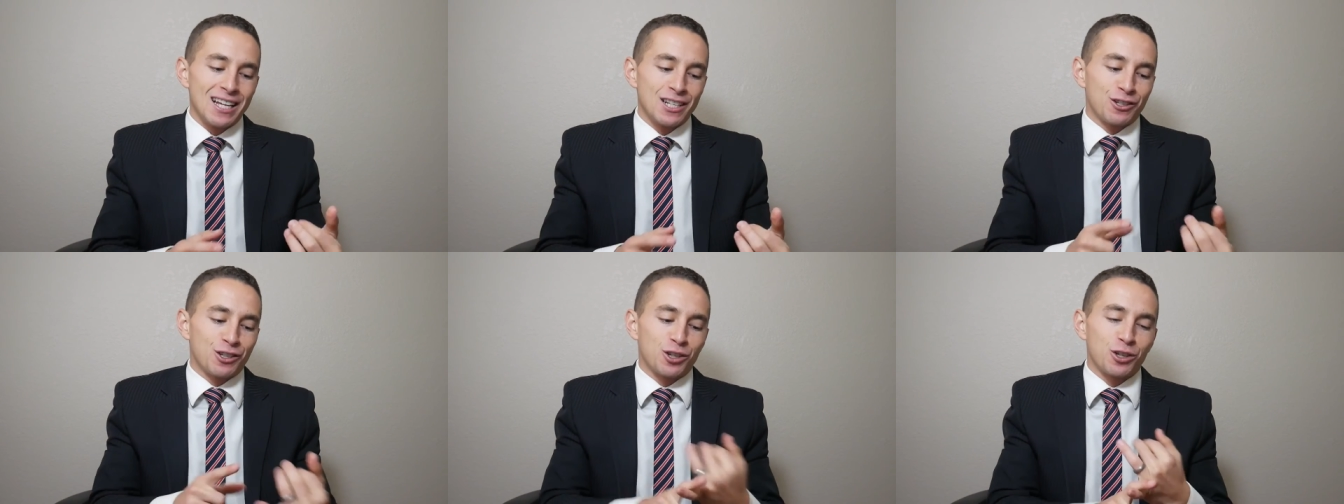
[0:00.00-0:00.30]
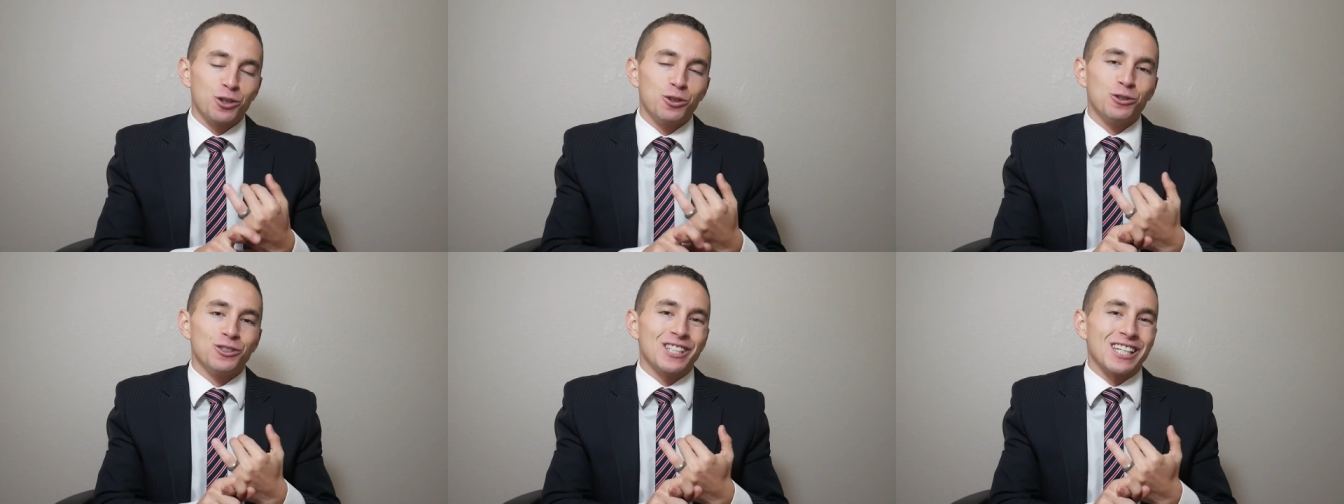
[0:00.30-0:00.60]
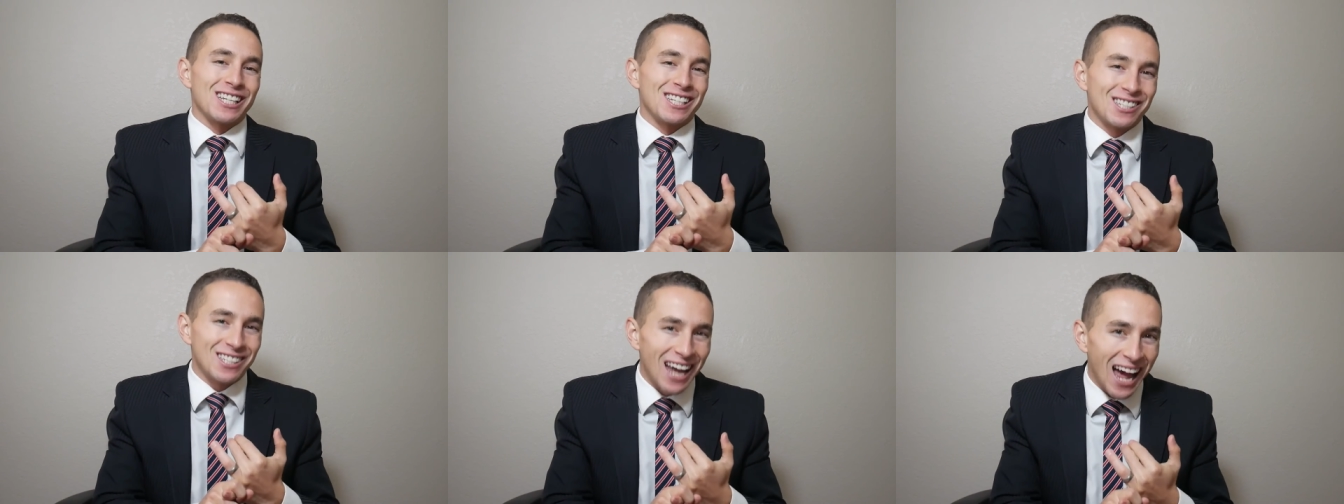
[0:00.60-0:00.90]
to
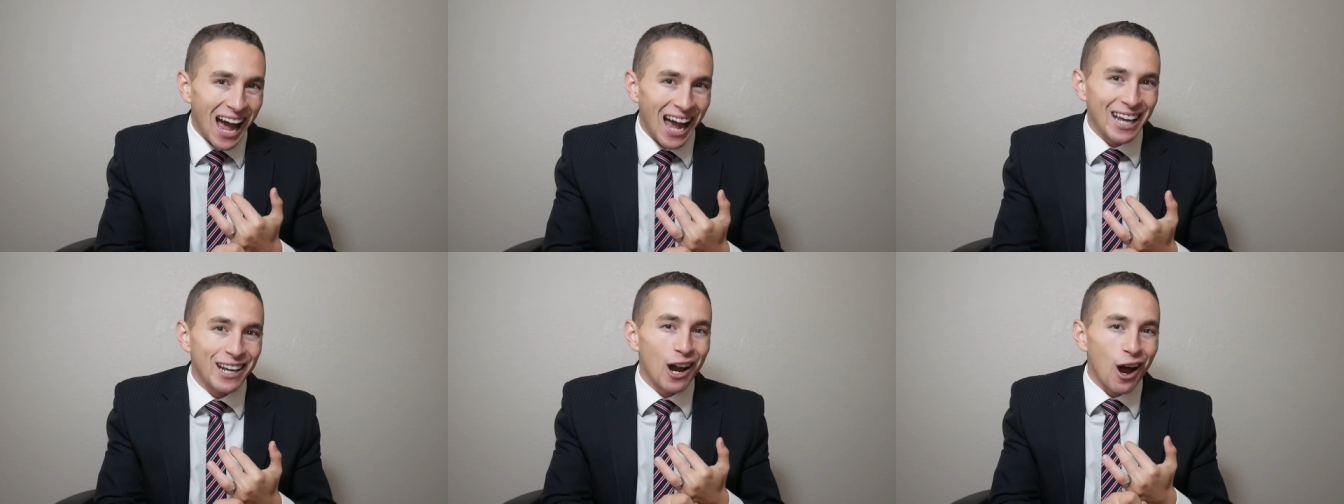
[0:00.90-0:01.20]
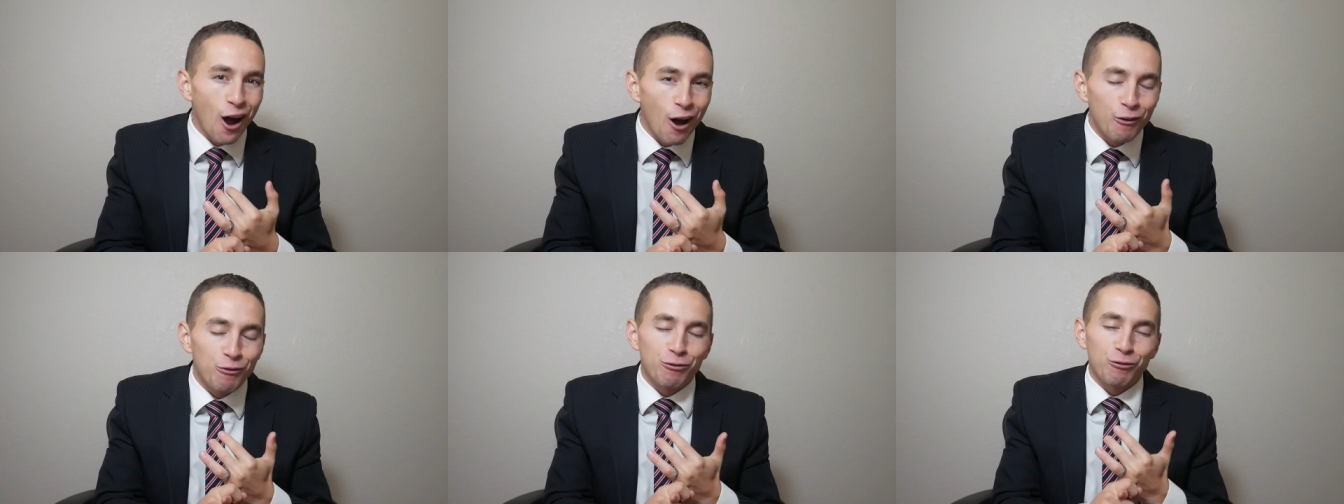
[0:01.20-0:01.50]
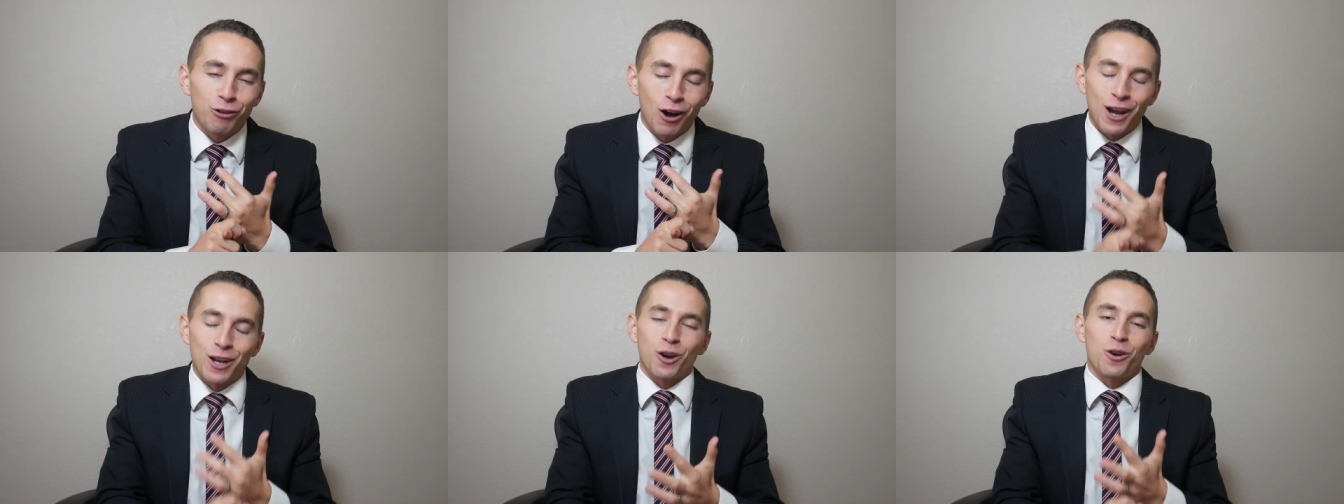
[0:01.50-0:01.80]
decide up
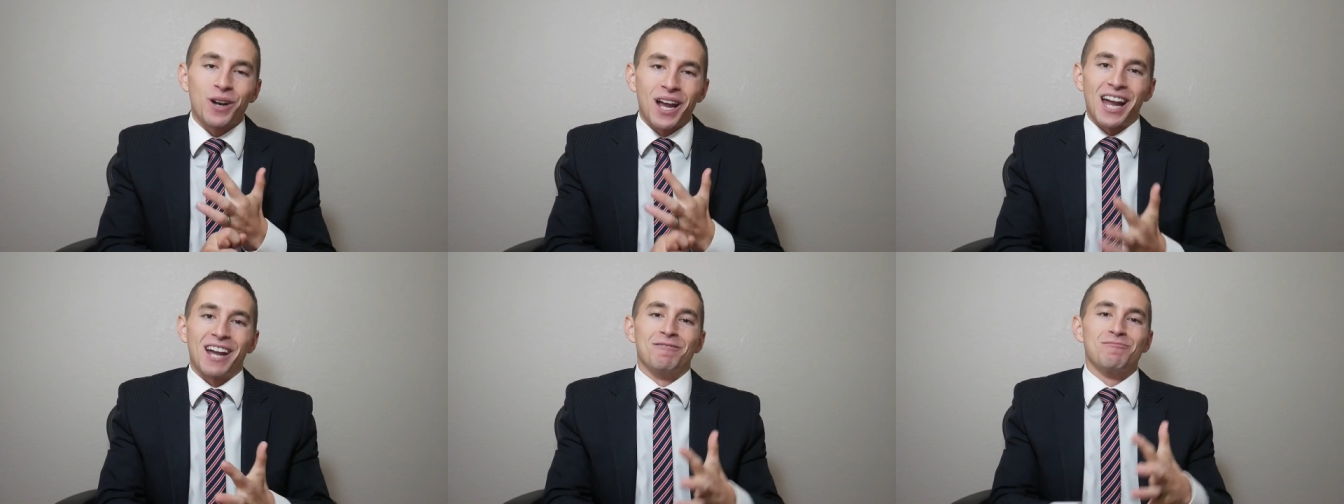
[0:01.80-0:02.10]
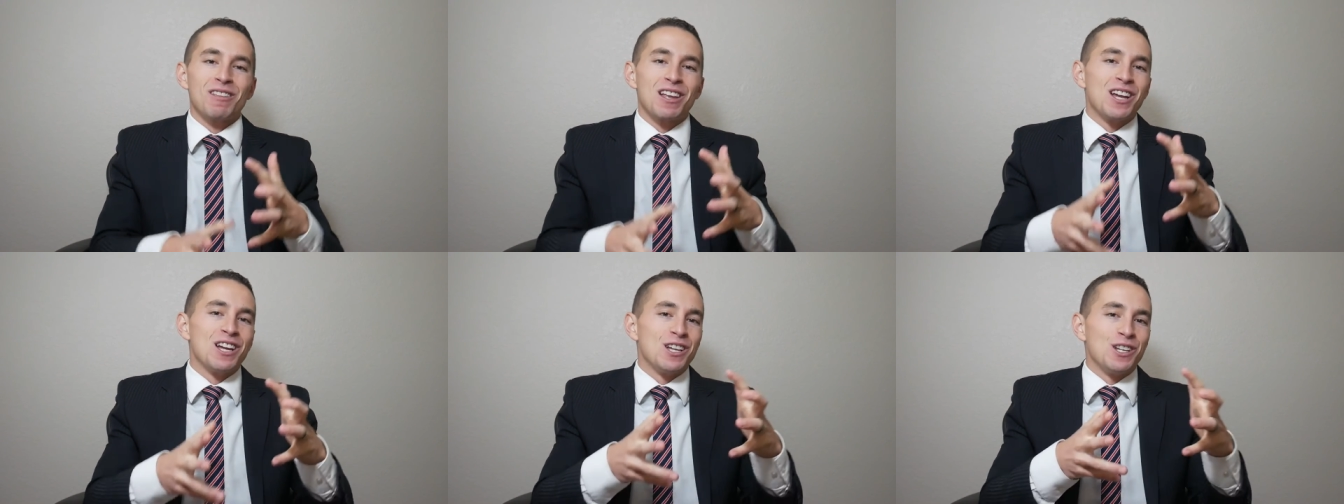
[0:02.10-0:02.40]
front. Okay,